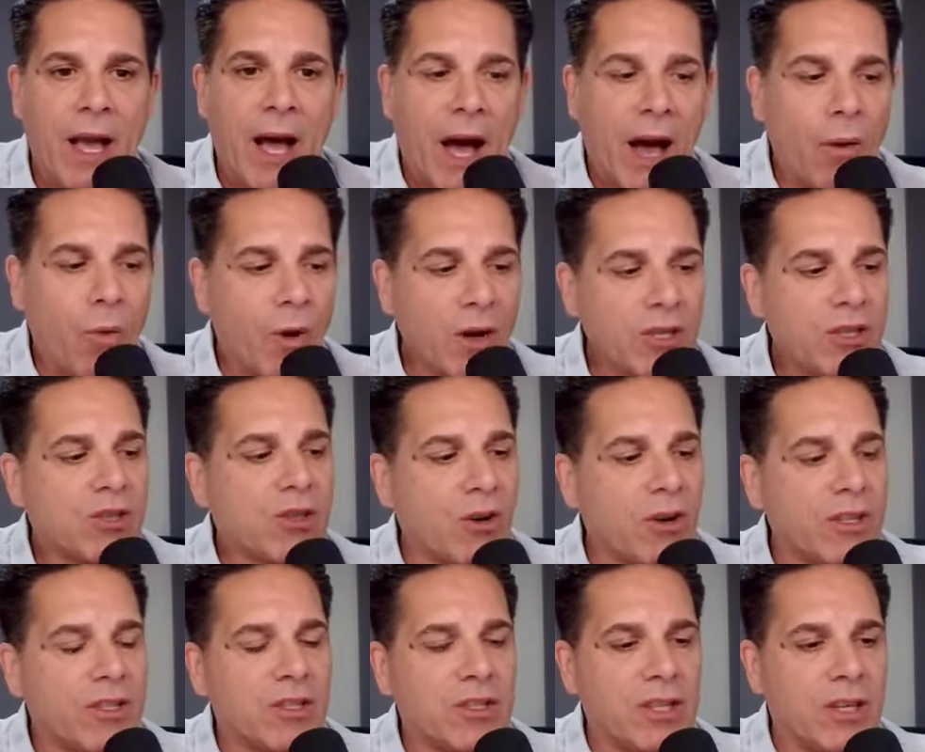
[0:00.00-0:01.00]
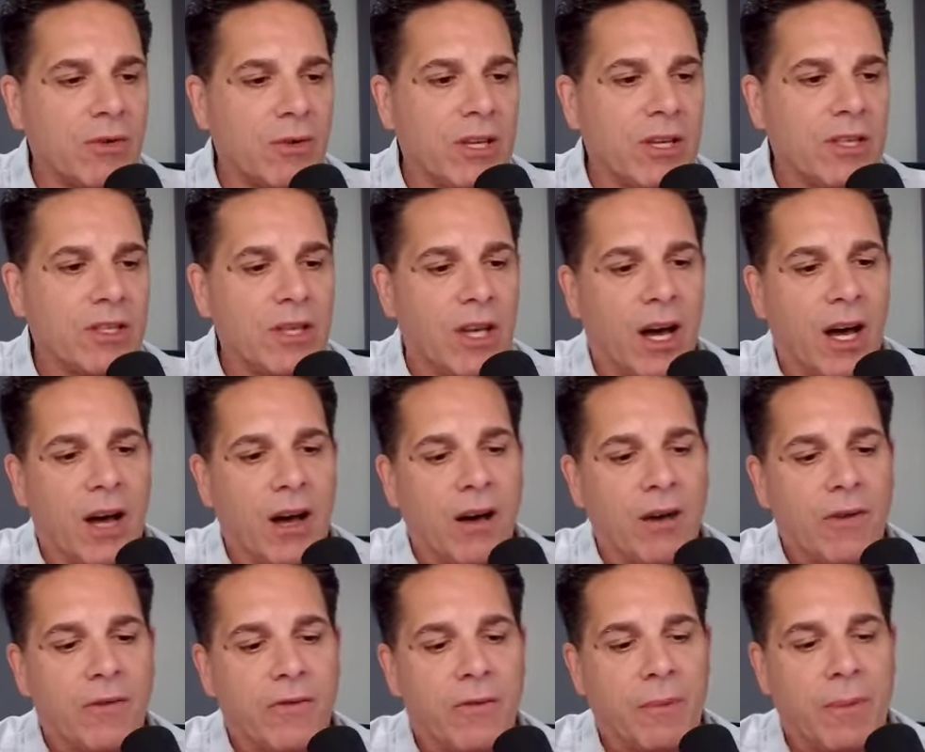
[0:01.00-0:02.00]
I want to start a series
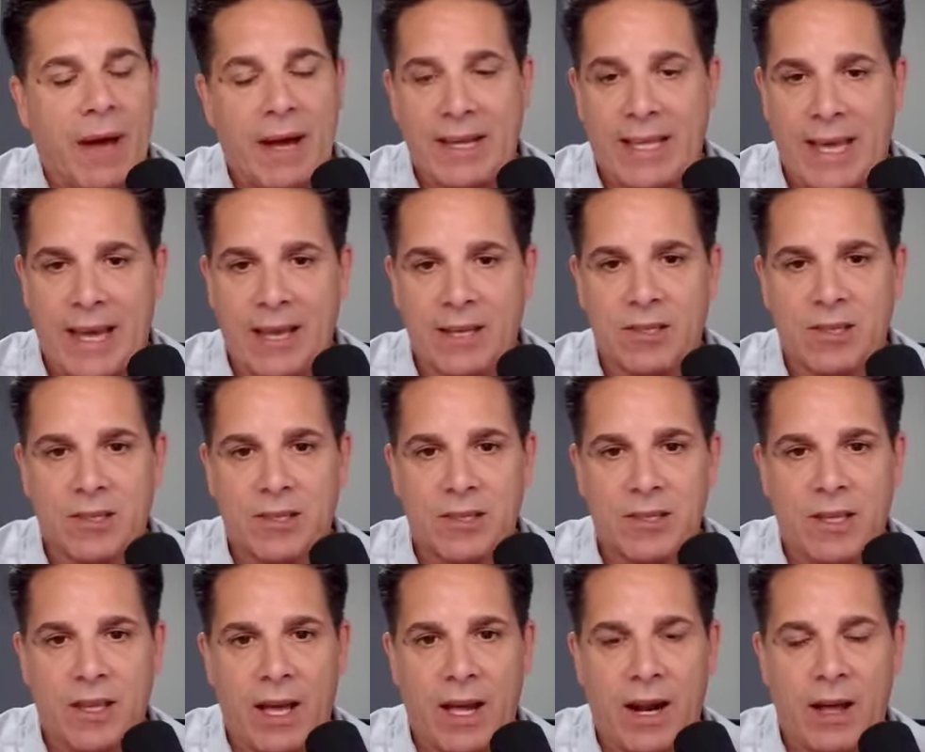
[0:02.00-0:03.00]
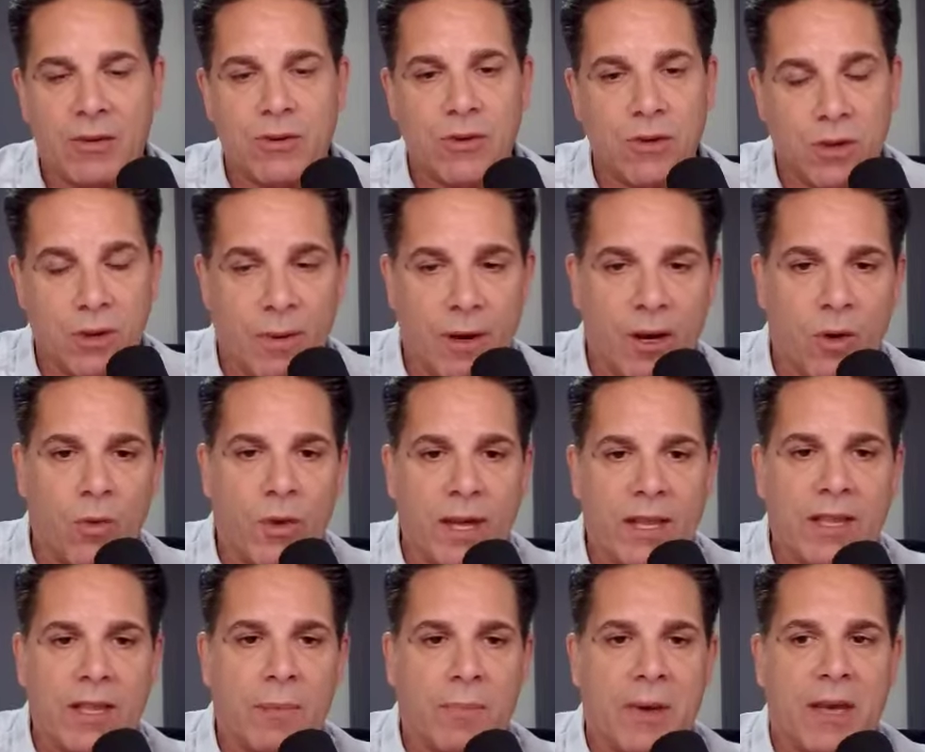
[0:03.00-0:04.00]
of podcasts, and I'll do them on a
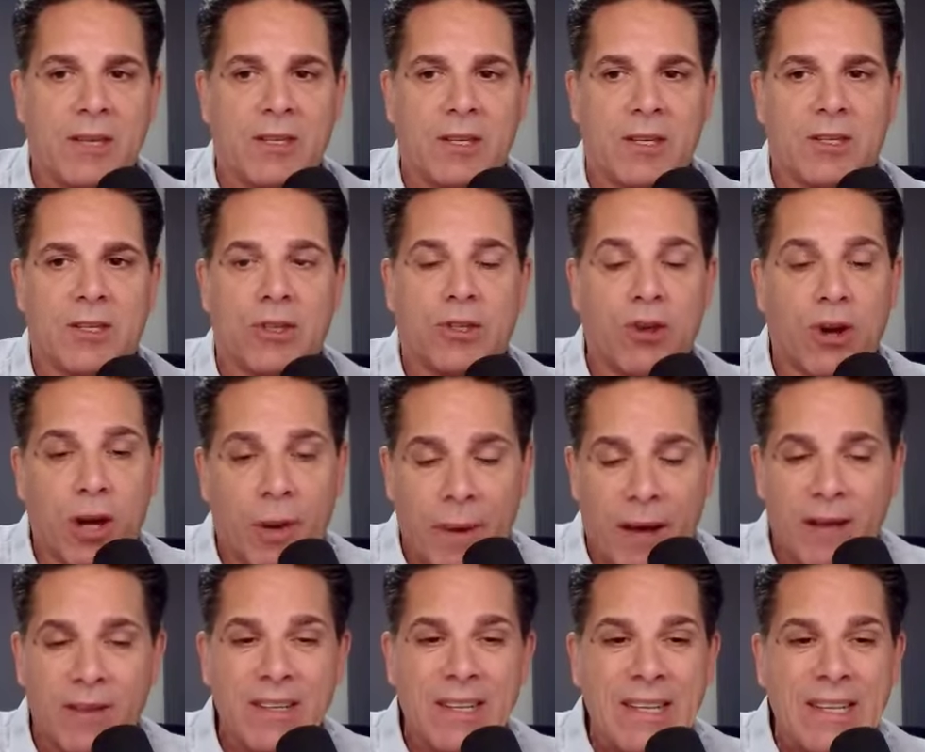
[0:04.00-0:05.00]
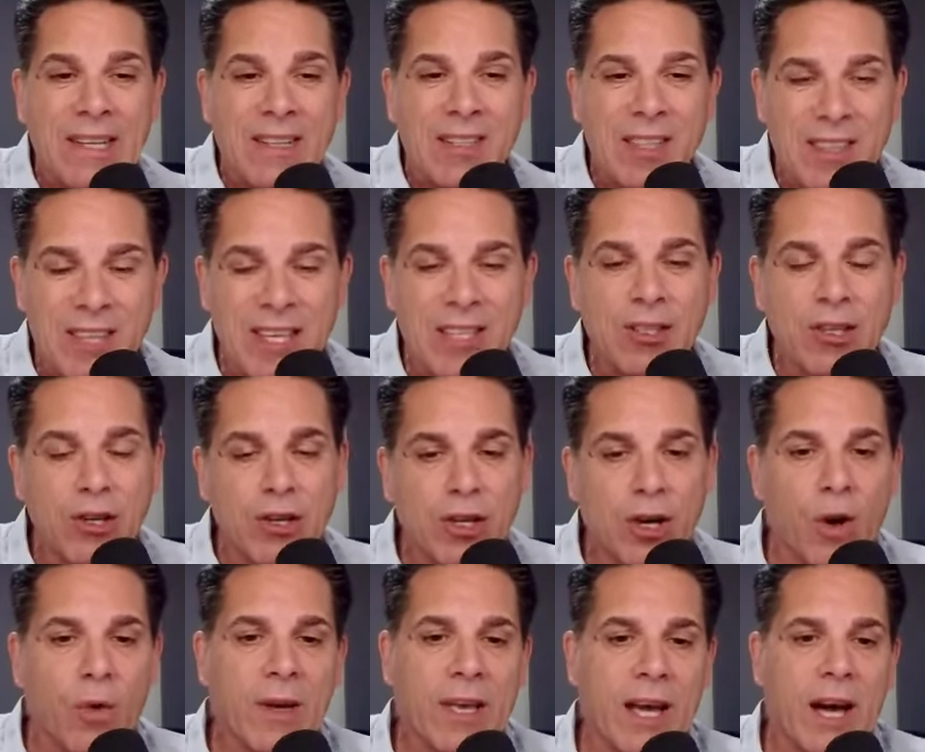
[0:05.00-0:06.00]
weekly basis to talk about the things that are
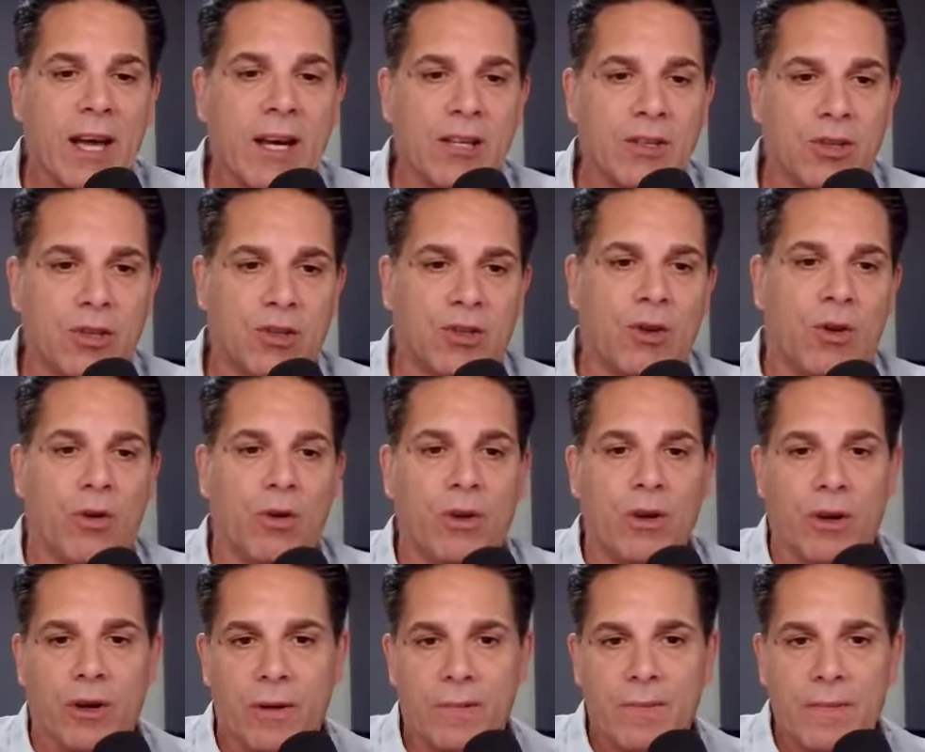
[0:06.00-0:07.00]
going on in solar